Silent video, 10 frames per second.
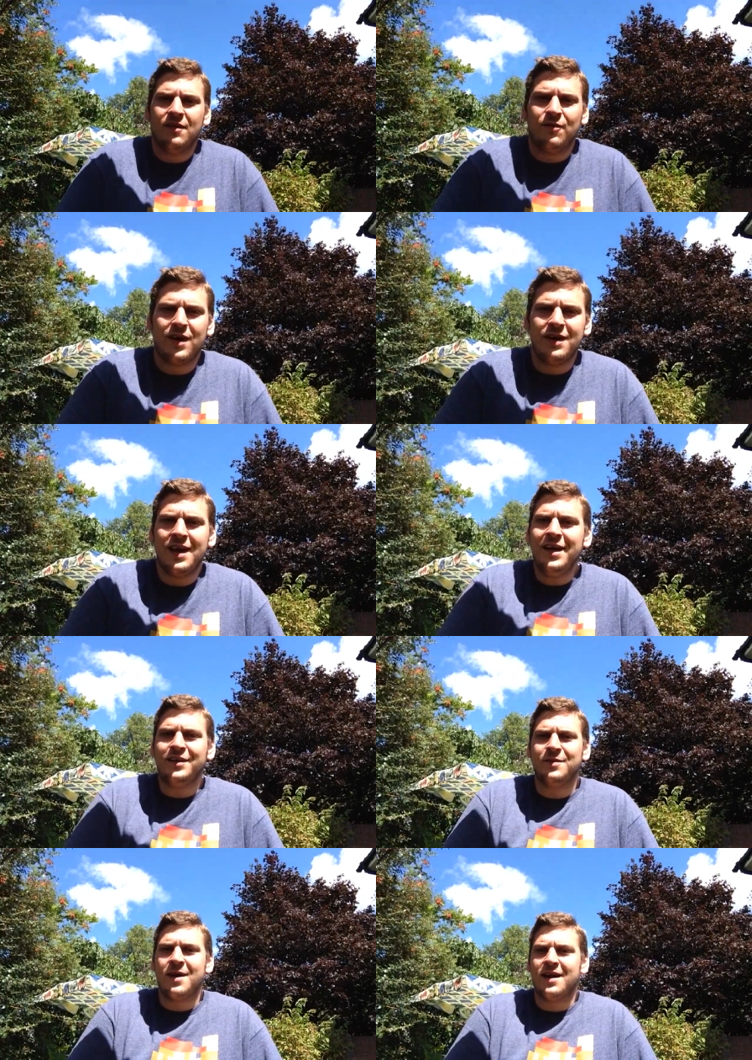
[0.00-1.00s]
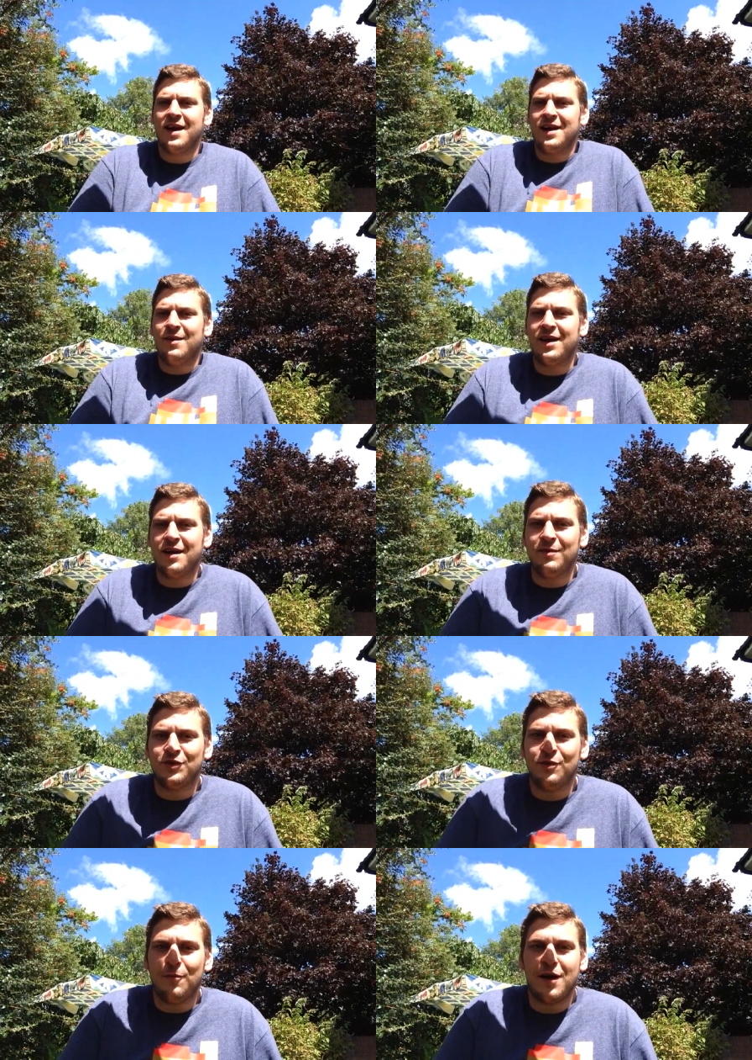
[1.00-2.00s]
Freaking nature, man. Anyway, come and
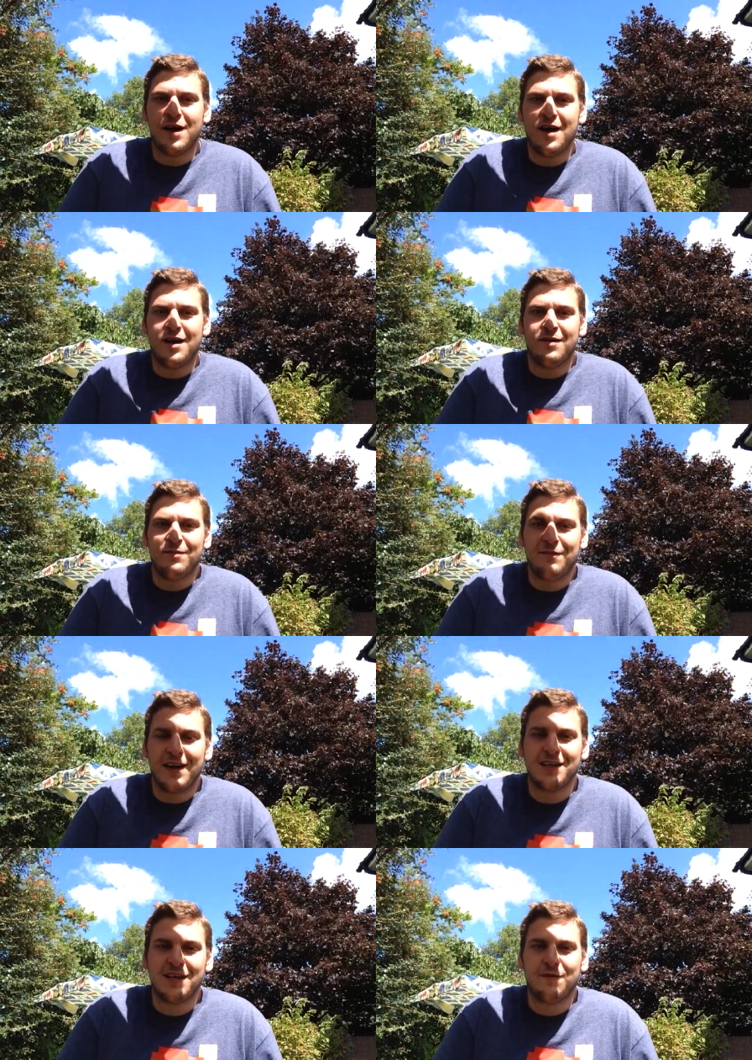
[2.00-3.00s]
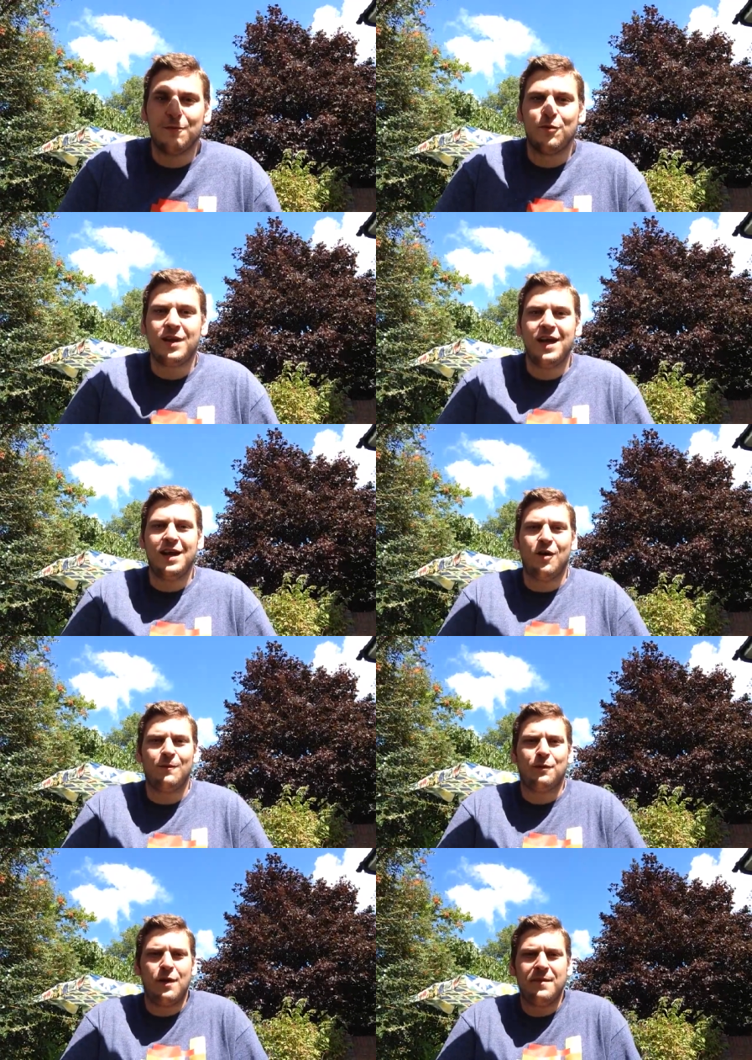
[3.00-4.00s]
join my uh, fantasy football league
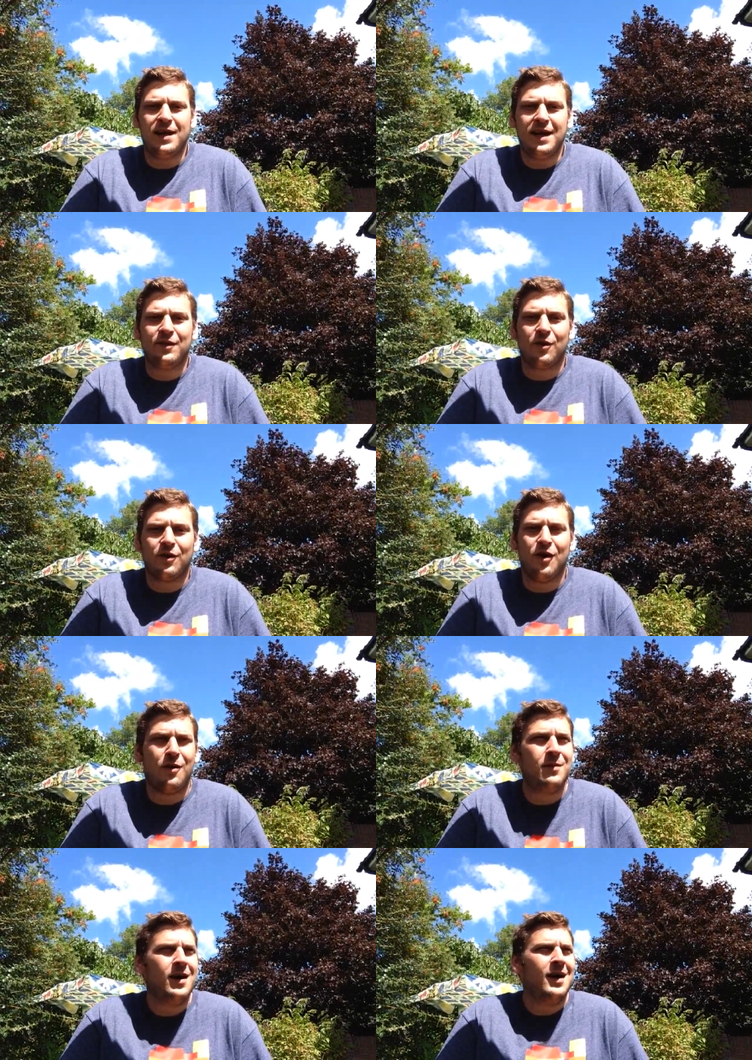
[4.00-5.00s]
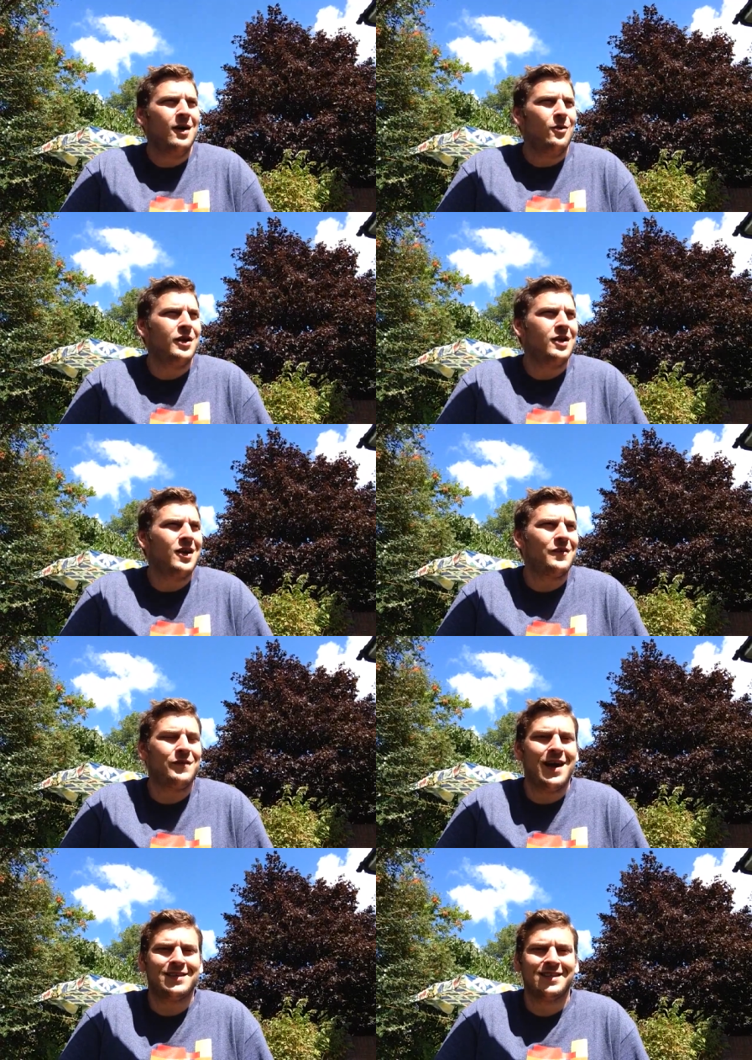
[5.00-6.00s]
on Premier League dot com, or you can go to
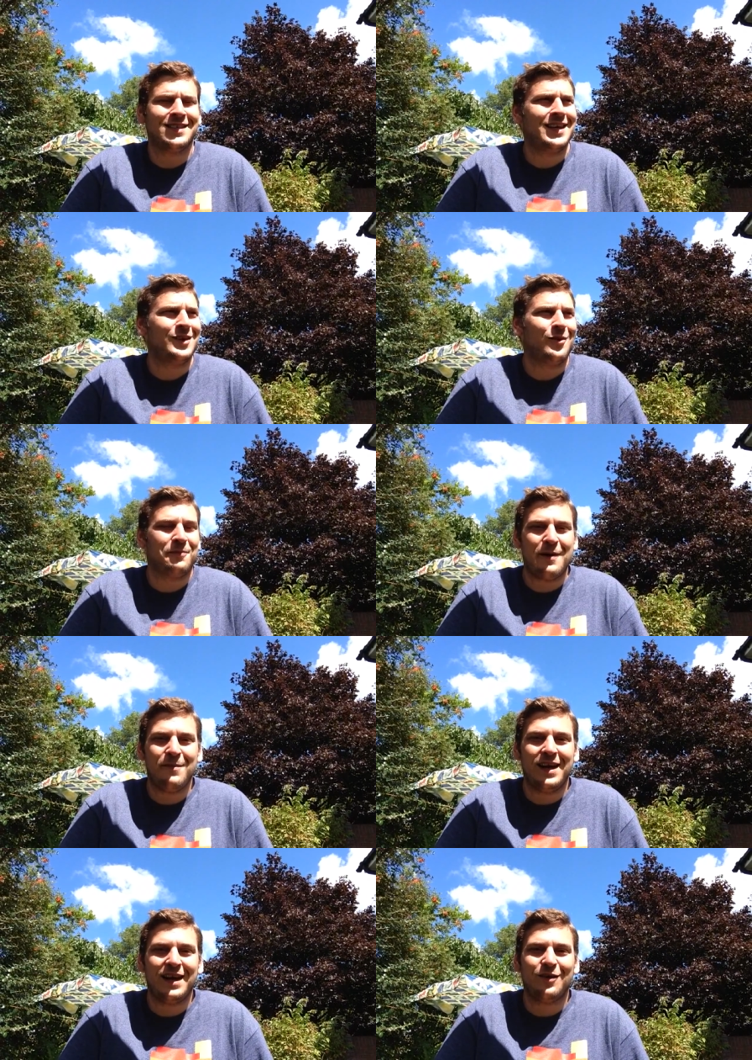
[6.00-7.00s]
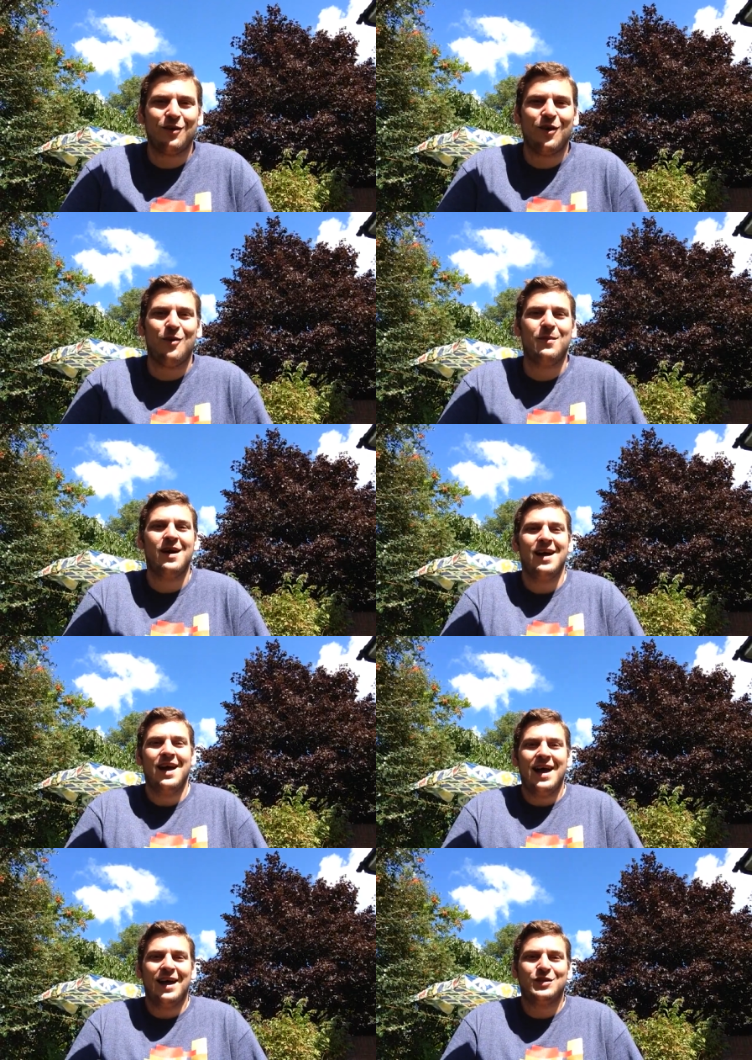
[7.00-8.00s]
fantasy dot Premier League dot com
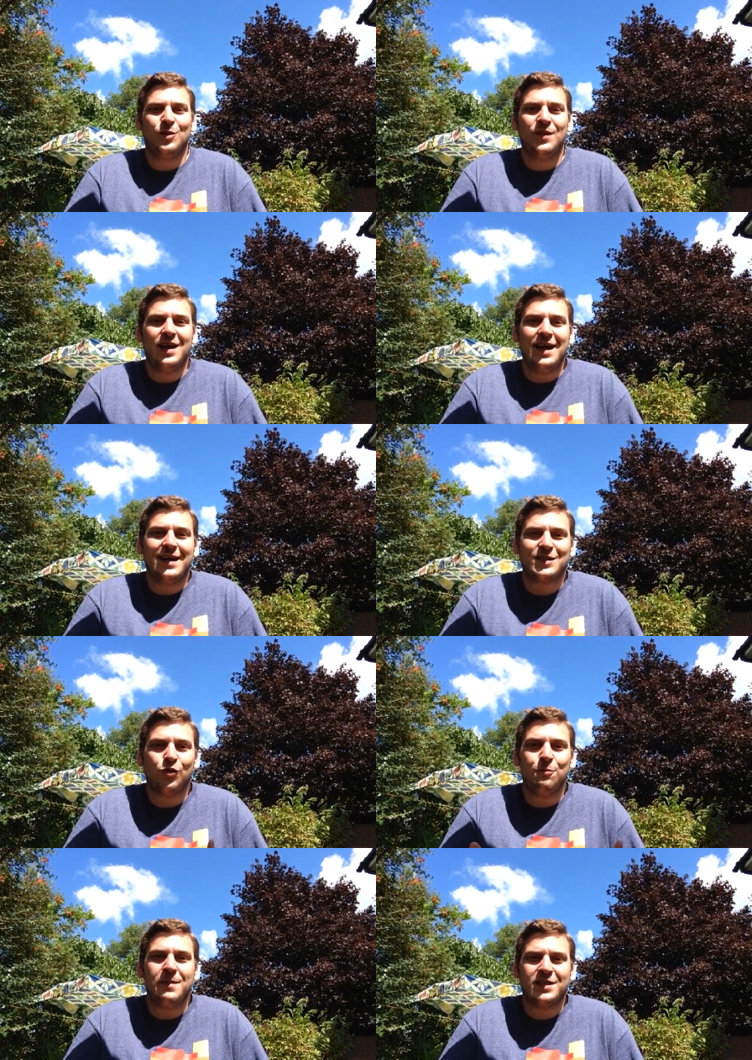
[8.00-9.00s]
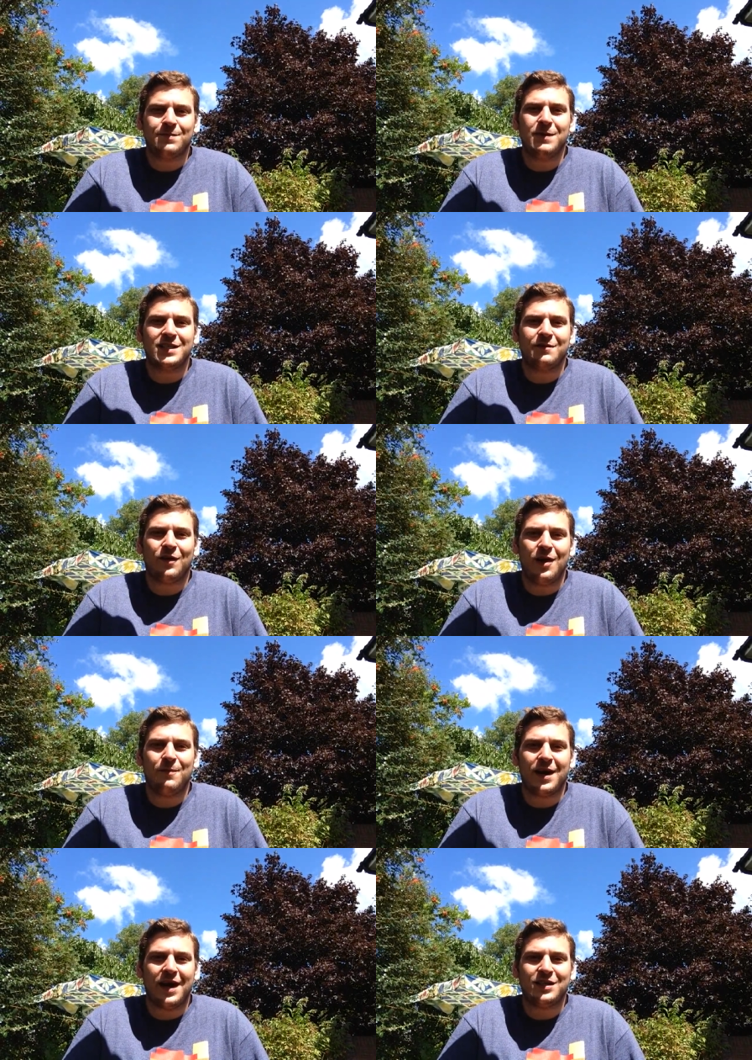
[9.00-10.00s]
and join the league. It's called Mister Flying
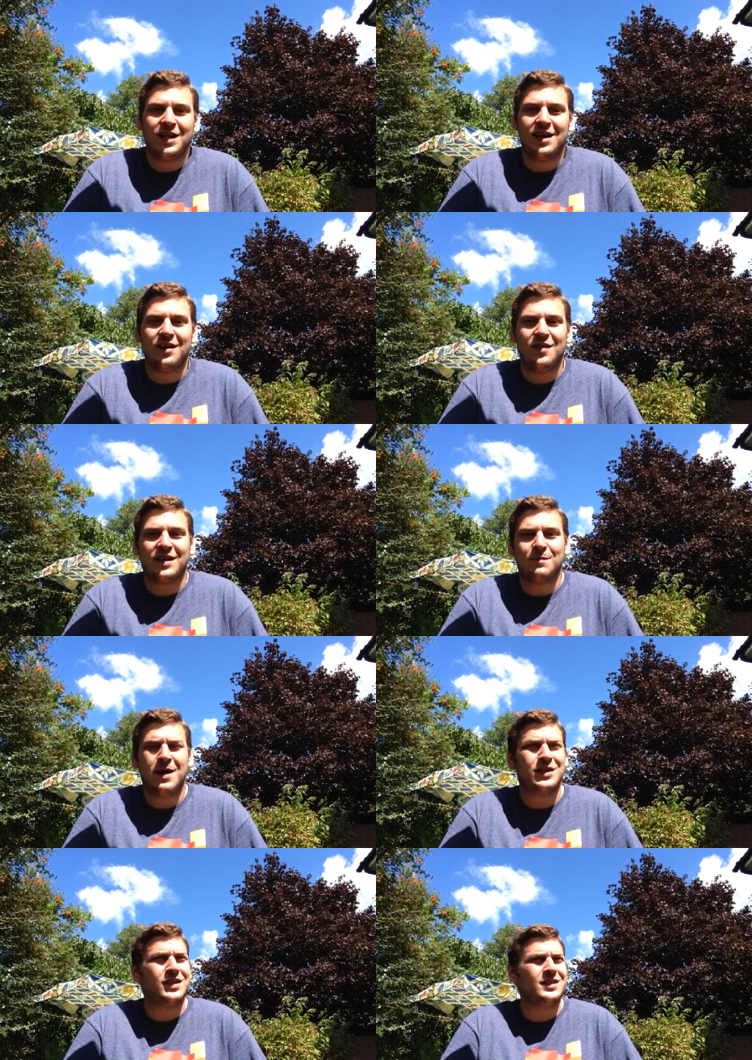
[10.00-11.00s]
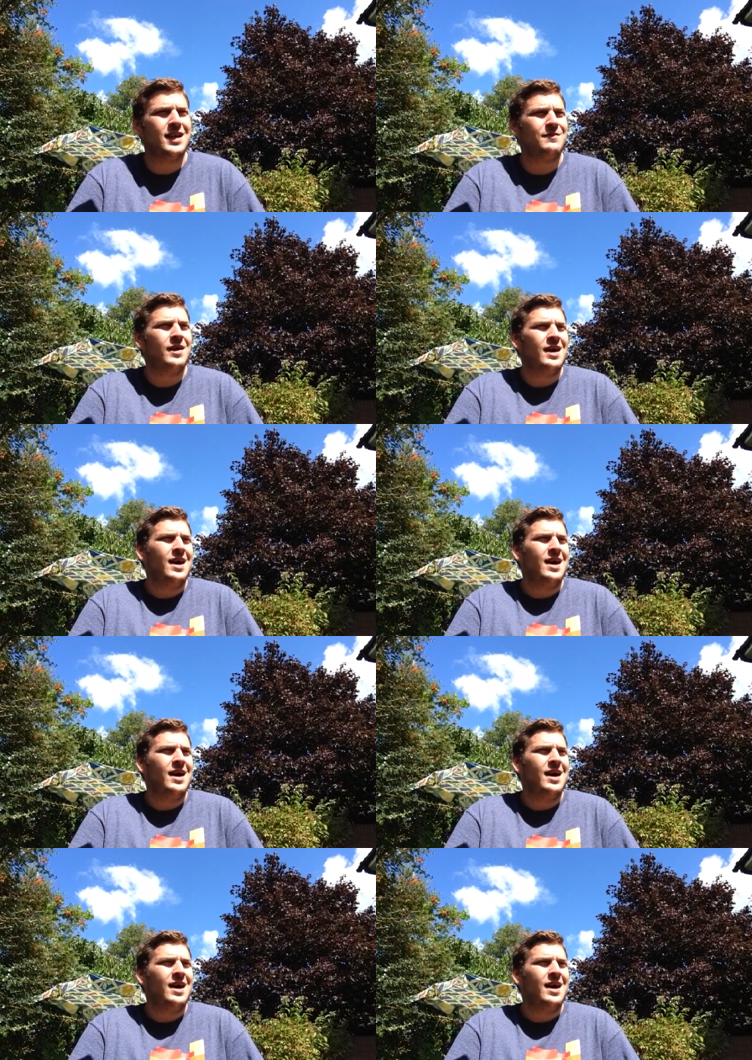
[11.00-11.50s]
Pig H D, I know that's imaginative.